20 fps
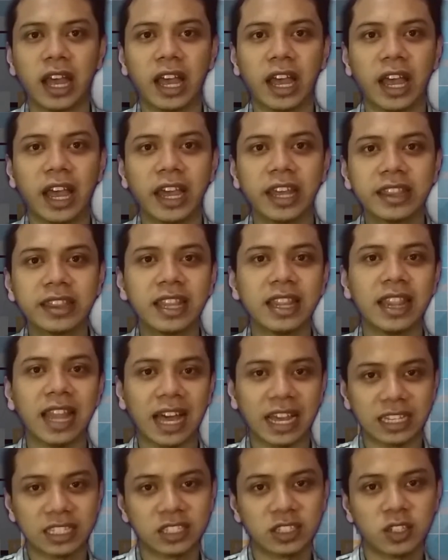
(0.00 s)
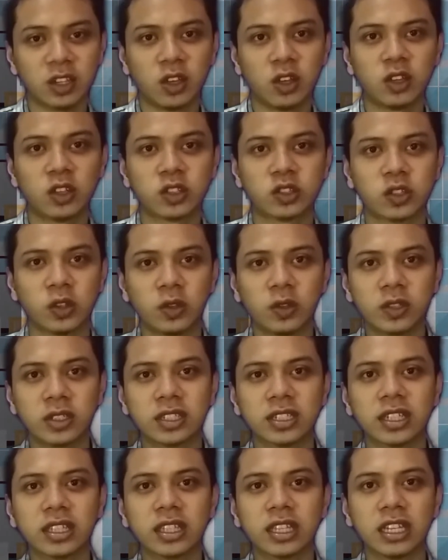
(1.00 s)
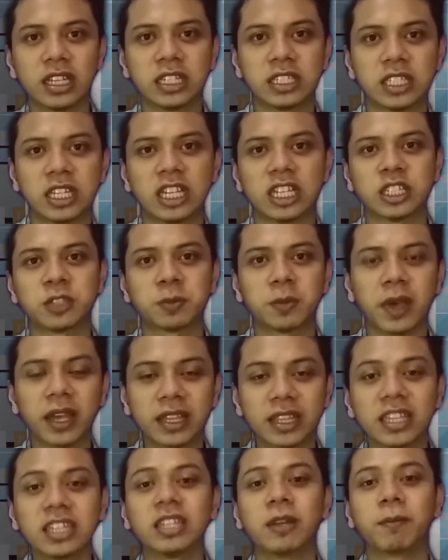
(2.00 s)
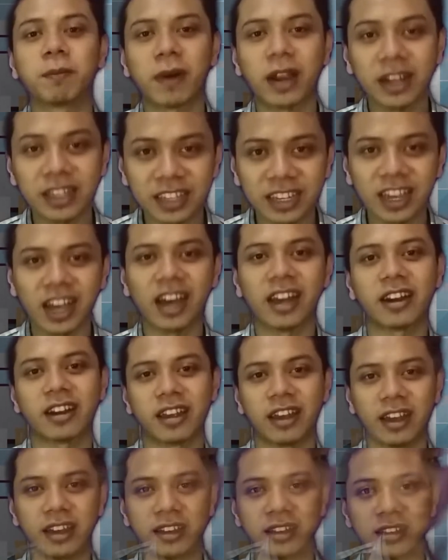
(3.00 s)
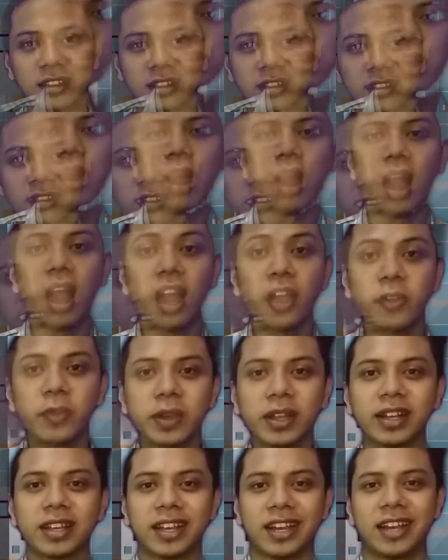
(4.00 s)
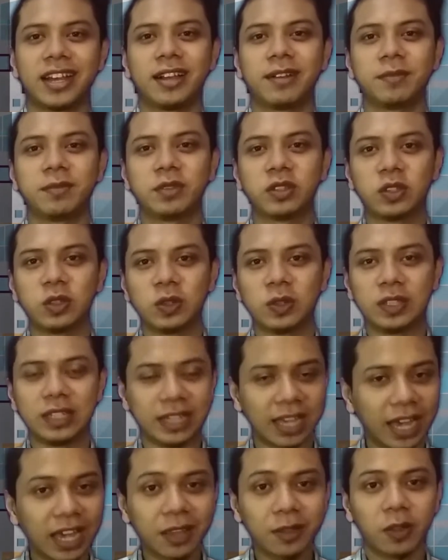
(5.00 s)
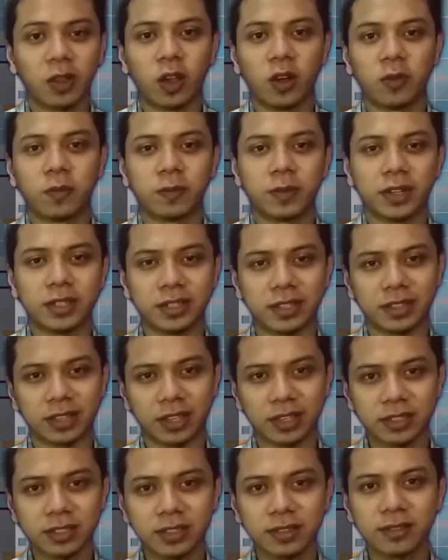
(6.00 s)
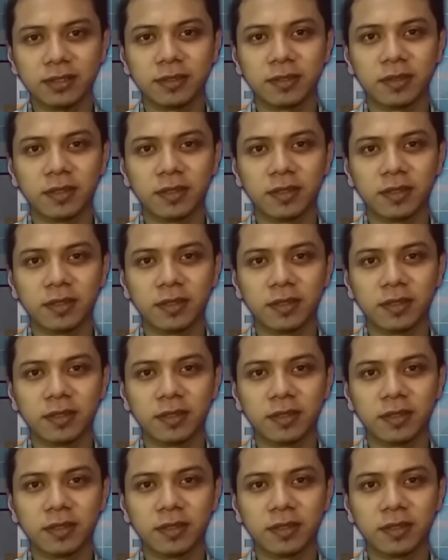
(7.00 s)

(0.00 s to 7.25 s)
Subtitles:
And the last solution is expanding the parking area. I will come to the end of presentation.